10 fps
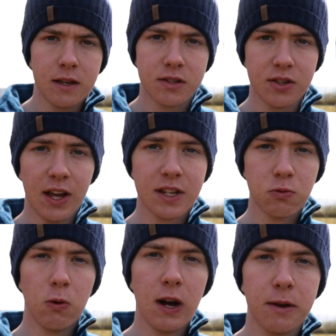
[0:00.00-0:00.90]
So that is
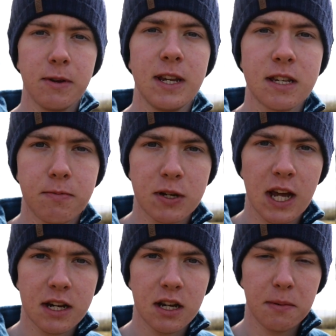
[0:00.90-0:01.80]
why we need to
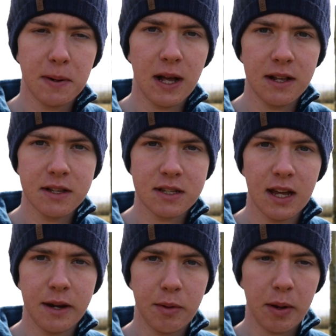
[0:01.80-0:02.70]
protect our plants,
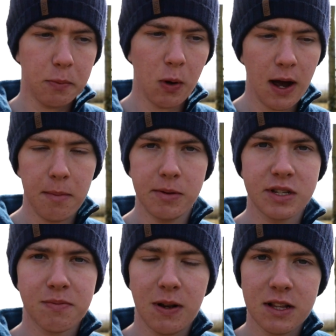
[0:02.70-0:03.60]
and what
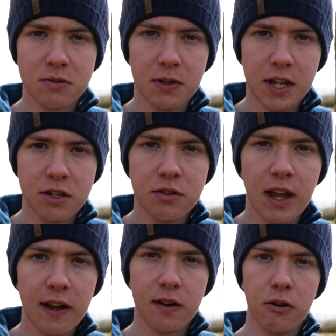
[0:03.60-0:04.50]
happens to plants when they do
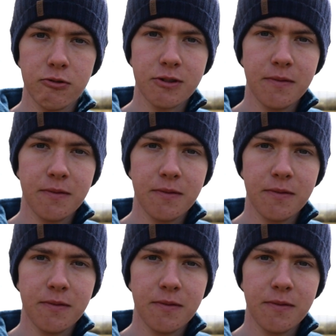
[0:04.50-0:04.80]
get cold.